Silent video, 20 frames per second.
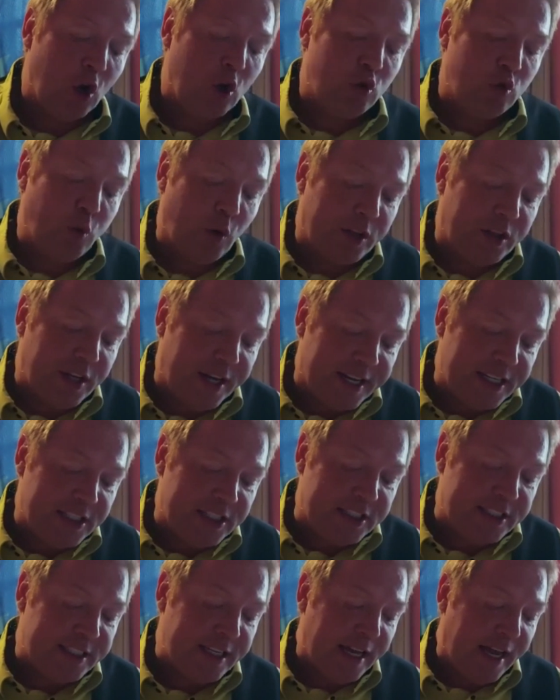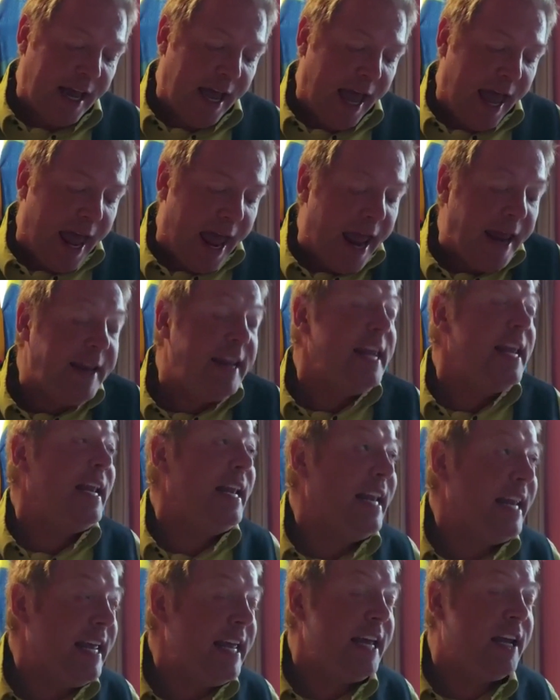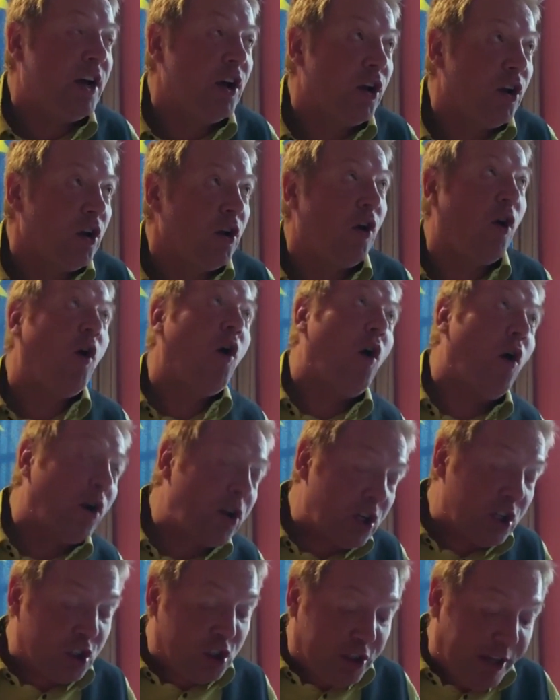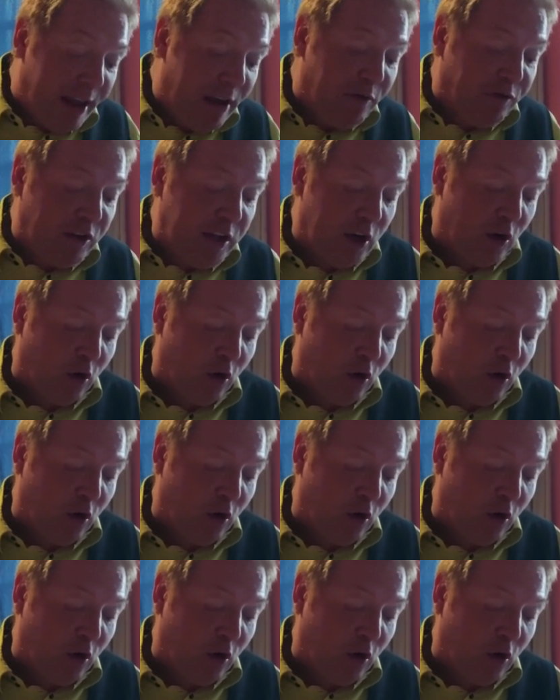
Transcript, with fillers: to address any legal or safety